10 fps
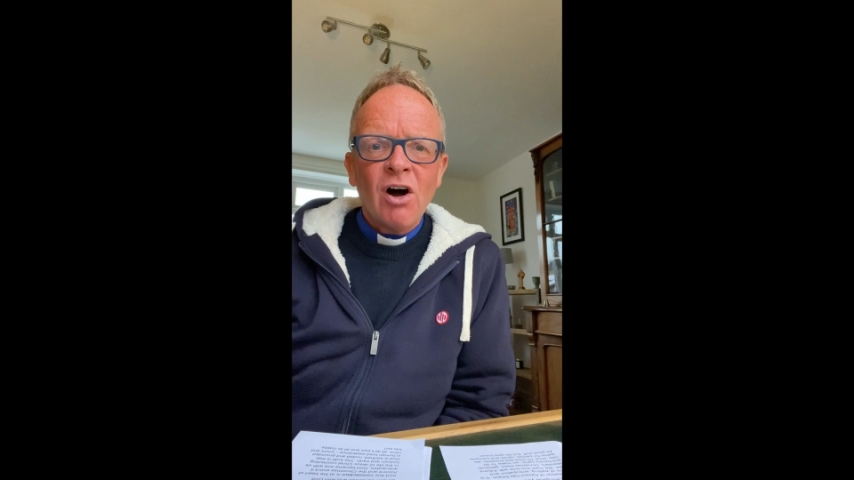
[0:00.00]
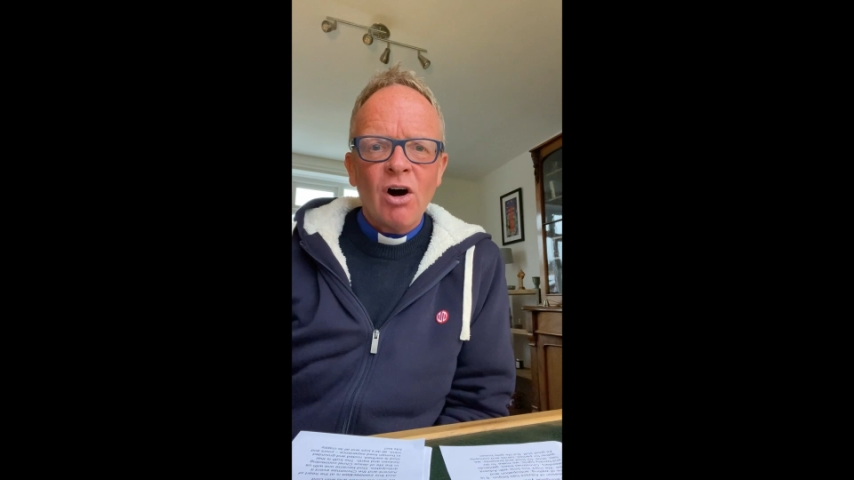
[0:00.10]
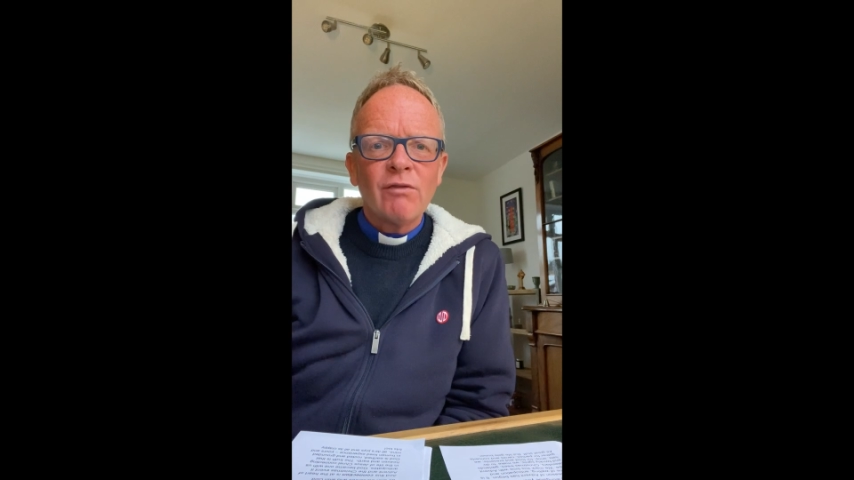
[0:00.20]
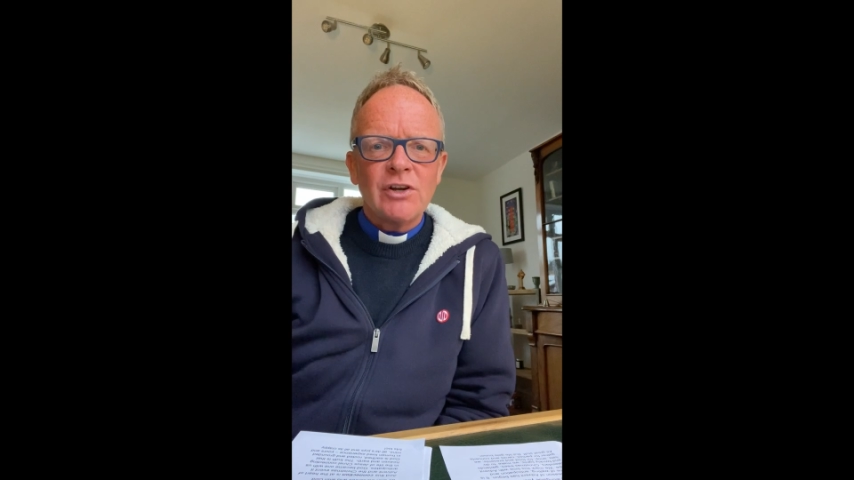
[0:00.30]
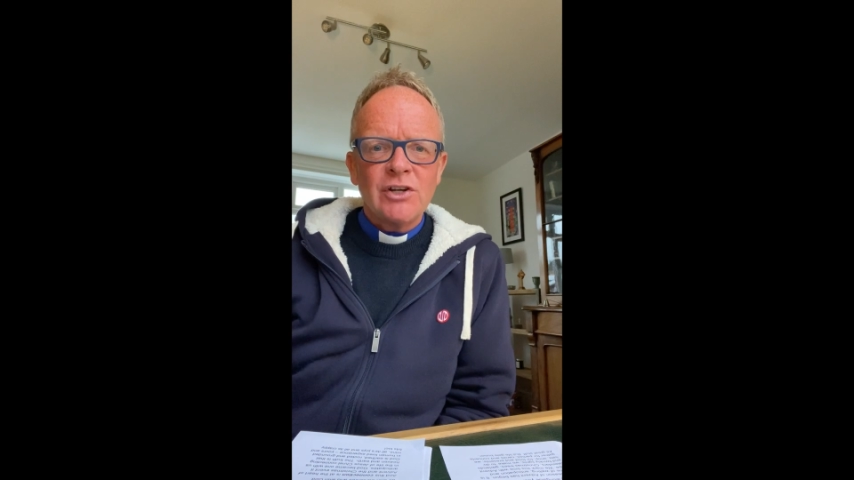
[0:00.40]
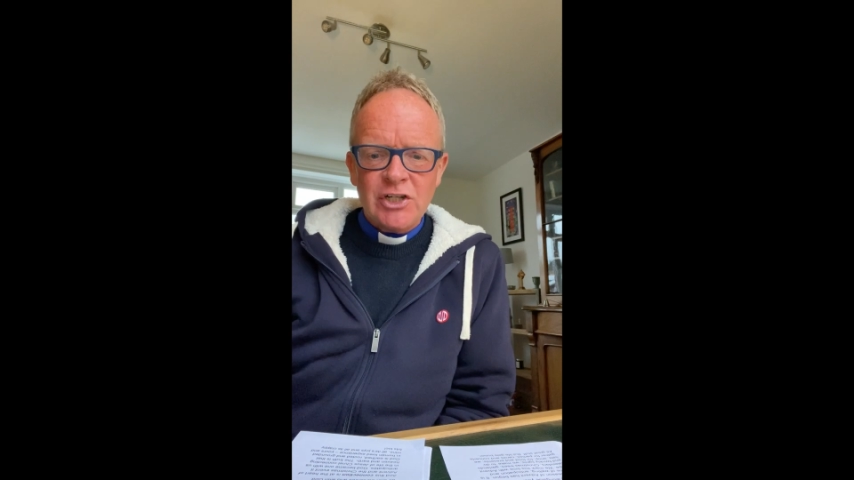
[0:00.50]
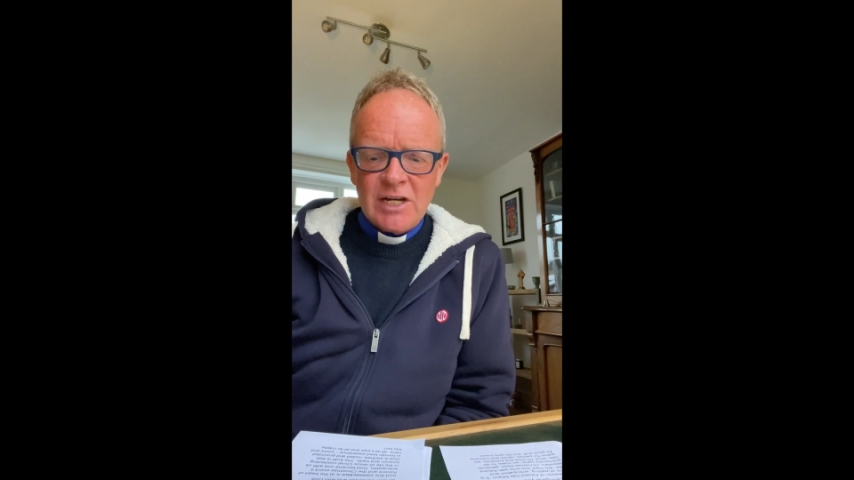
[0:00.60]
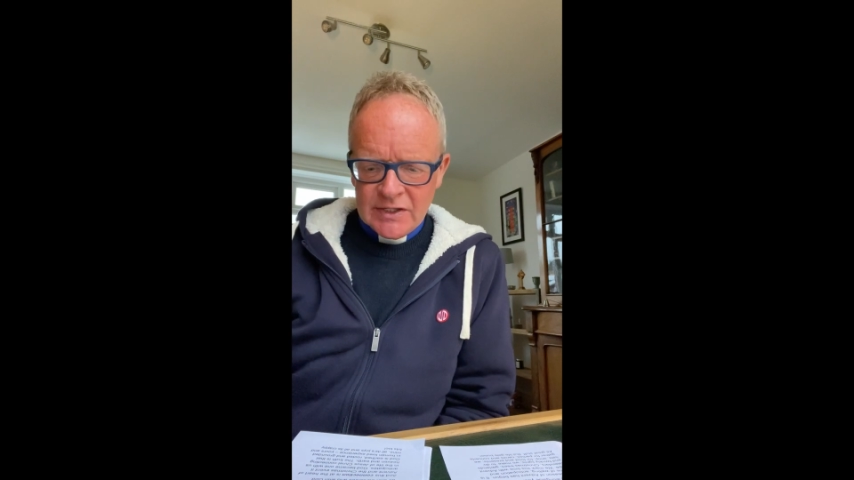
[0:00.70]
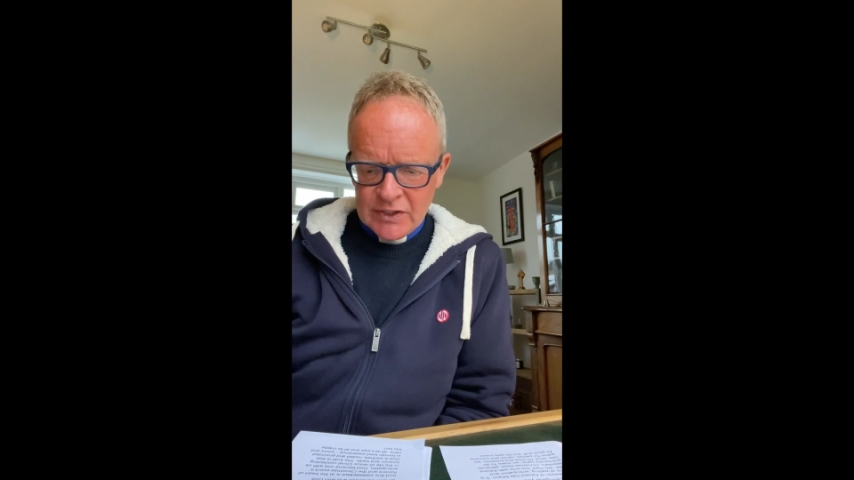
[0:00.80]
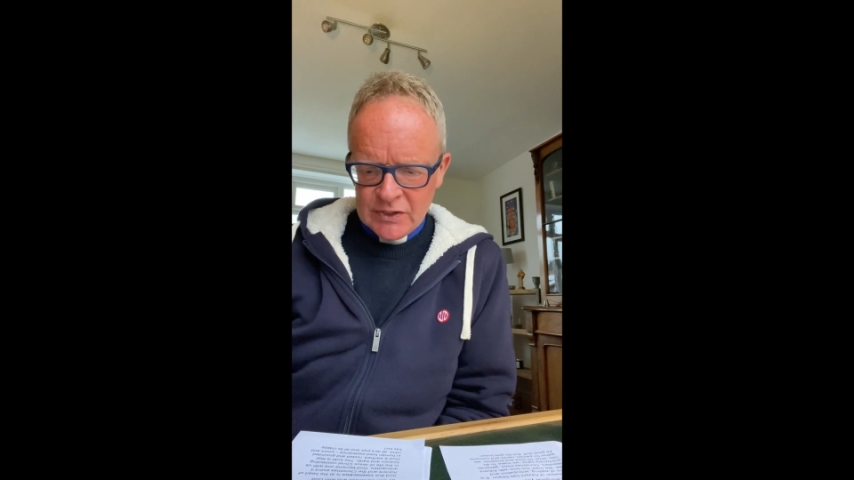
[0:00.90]
of
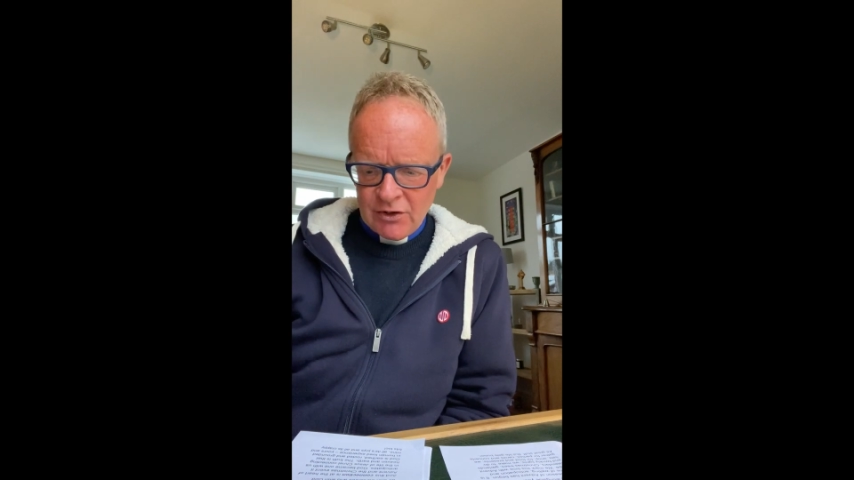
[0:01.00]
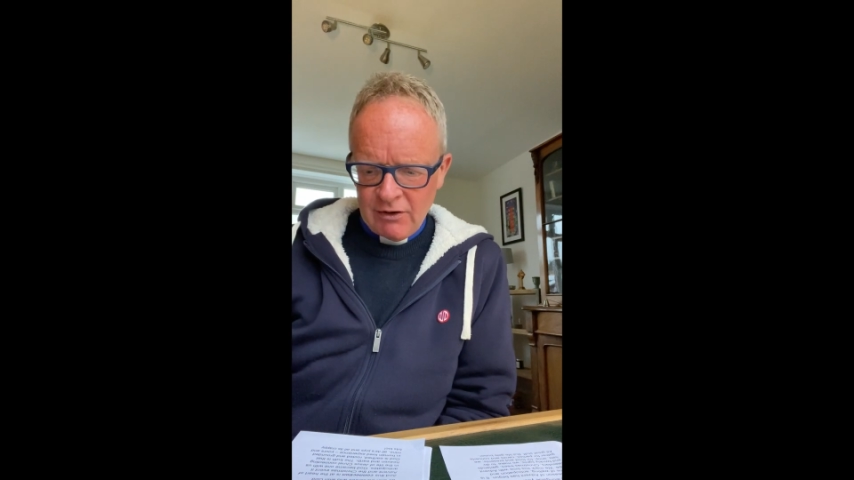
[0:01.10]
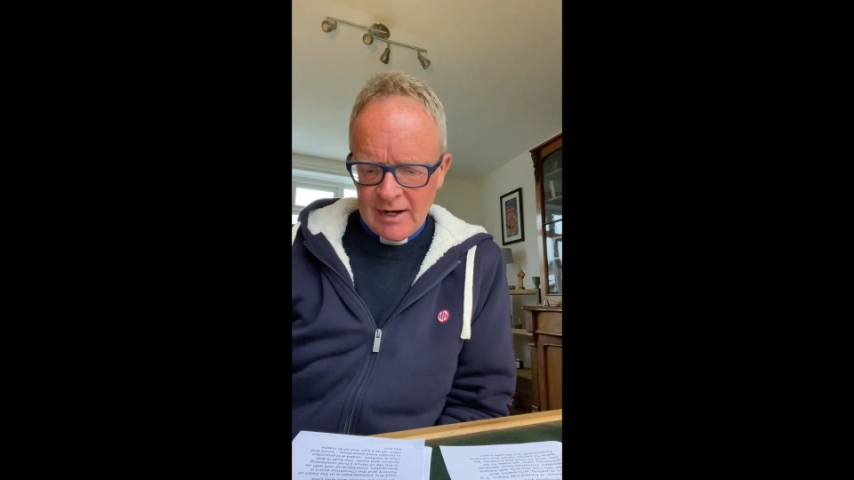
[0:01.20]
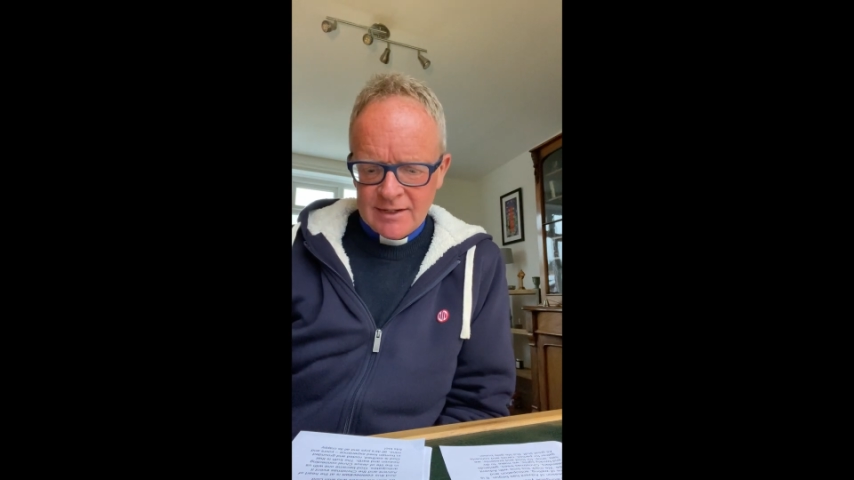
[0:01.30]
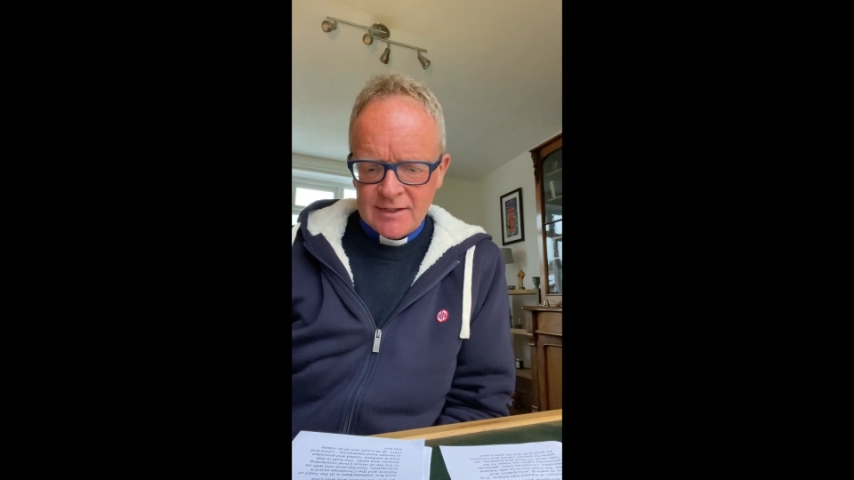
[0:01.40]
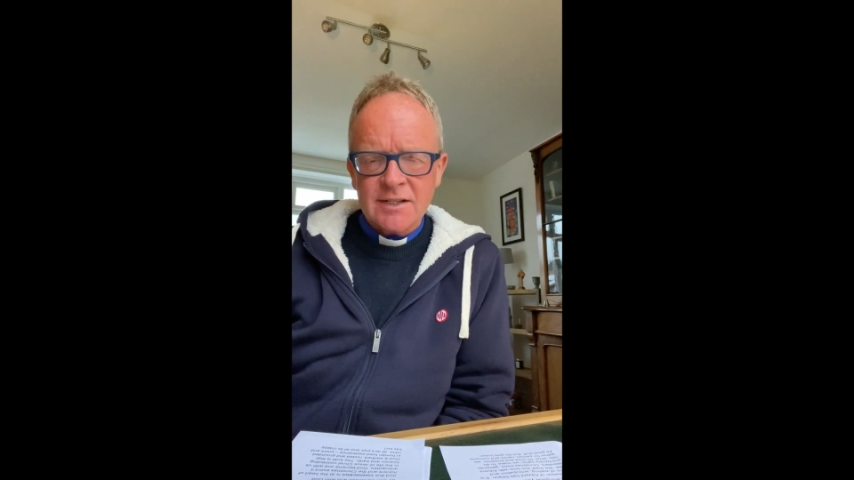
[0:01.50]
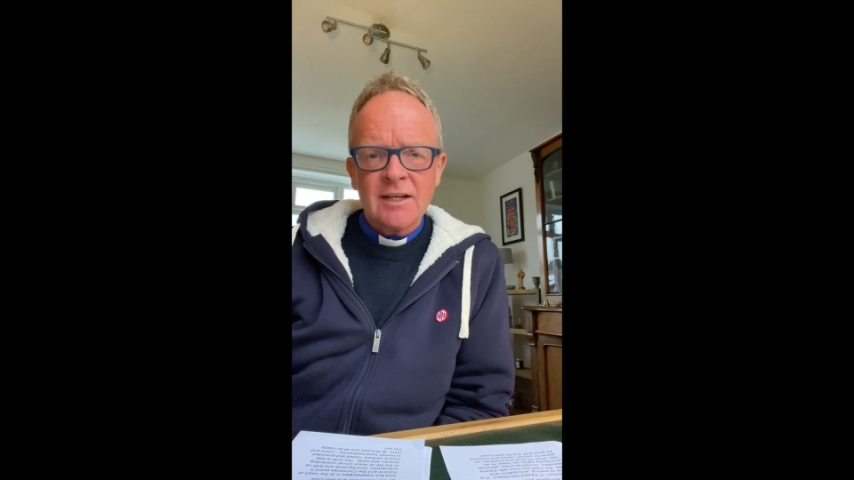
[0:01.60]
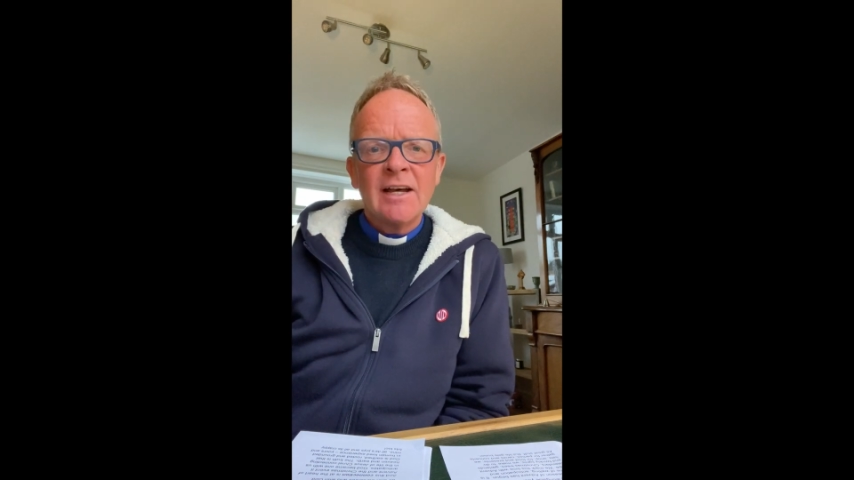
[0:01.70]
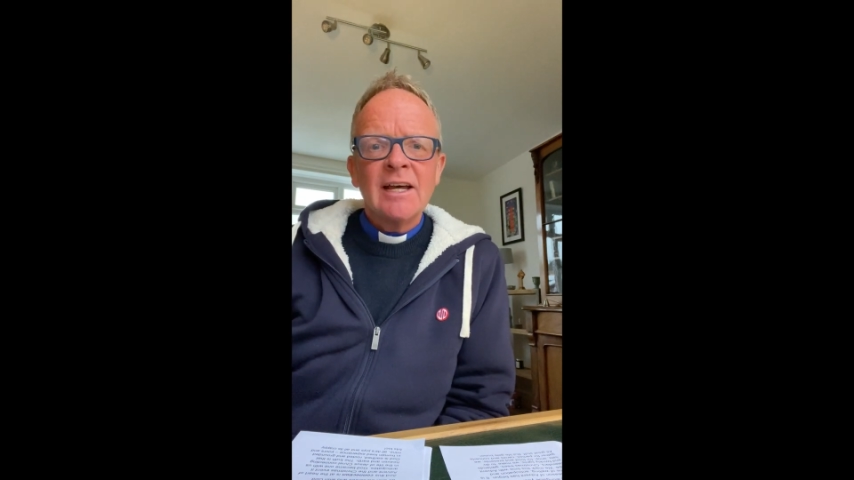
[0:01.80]
Jesus Christ,